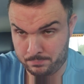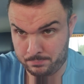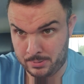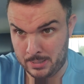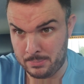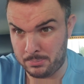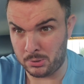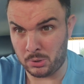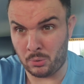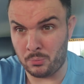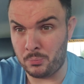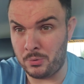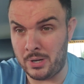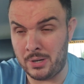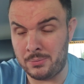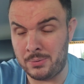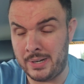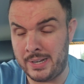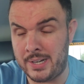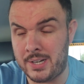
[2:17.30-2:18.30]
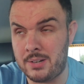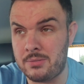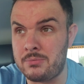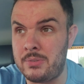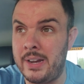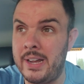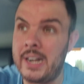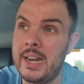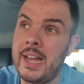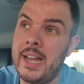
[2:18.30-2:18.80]
people don't like
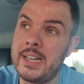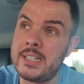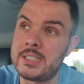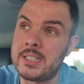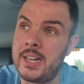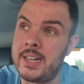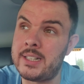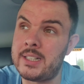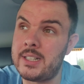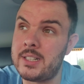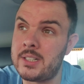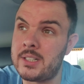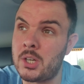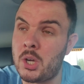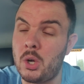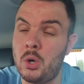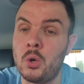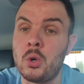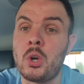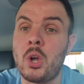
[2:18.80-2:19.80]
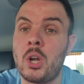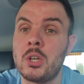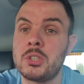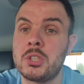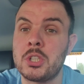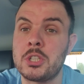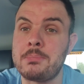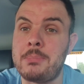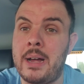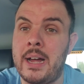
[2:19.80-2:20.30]
realize, like the
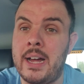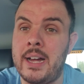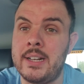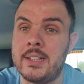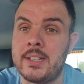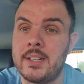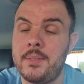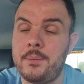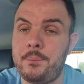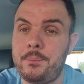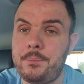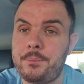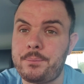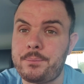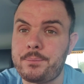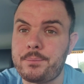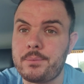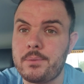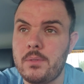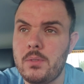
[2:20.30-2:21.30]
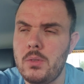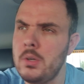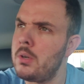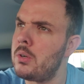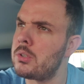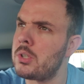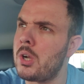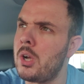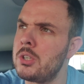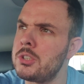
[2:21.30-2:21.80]
unconscious mind
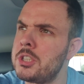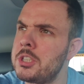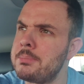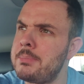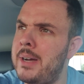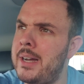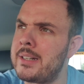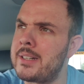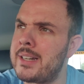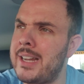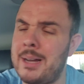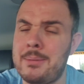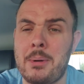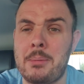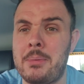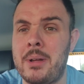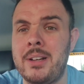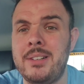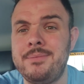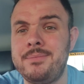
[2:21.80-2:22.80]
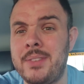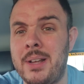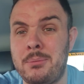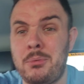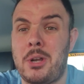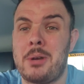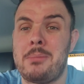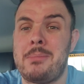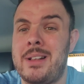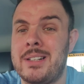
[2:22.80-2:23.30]
or the conscious mind, can't remember. I'm
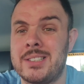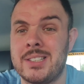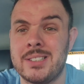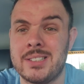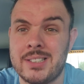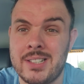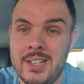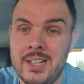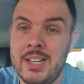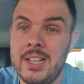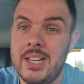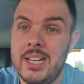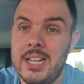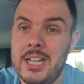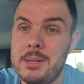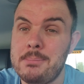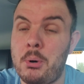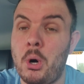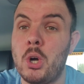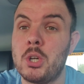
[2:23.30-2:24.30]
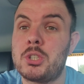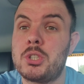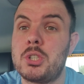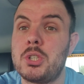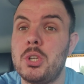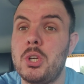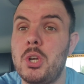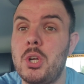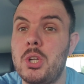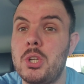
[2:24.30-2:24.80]
not a mentalist,
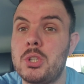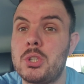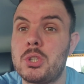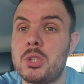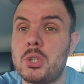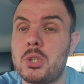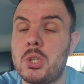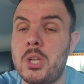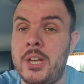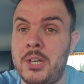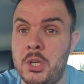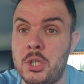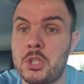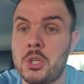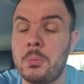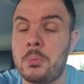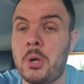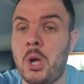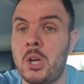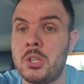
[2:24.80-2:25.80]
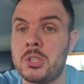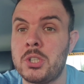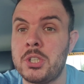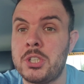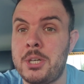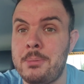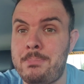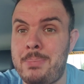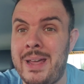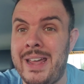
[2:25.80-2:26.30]
but in your
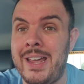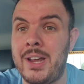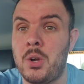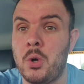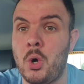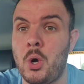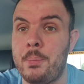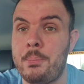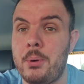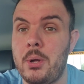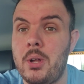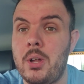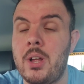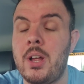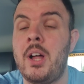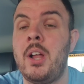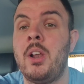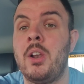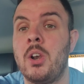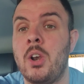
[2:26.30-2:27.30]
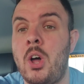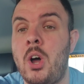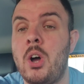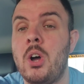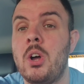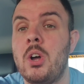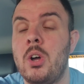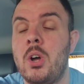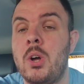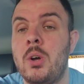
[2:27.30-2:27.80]
subconscious, you pick up a
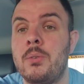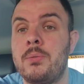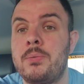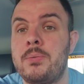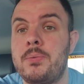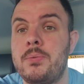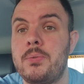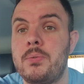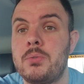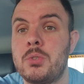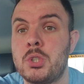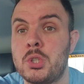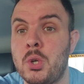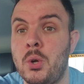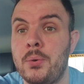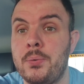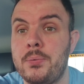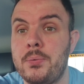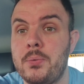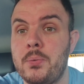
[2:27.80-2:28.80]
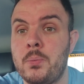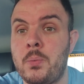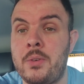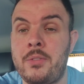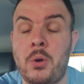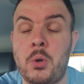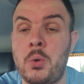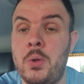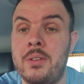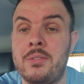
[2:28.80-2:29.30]
lot of stuff
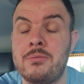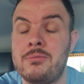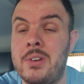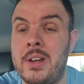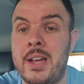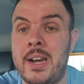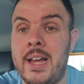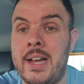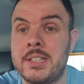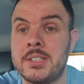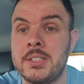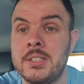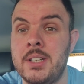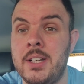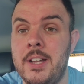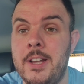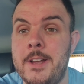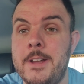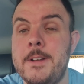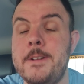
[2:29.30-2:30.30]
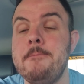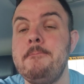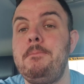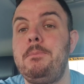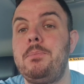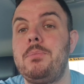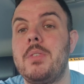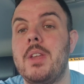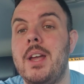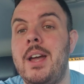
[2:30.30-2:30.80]
without you even realizing.
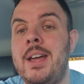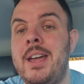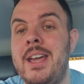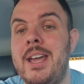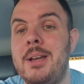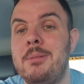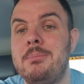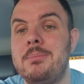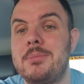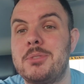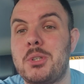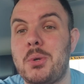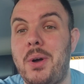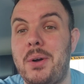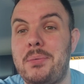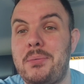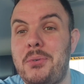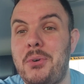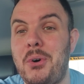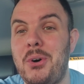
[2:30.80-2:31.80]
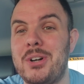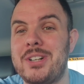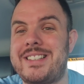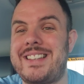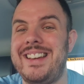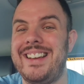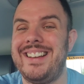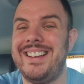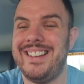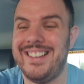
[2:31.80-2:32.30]
So I
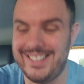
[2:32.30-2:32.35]
thought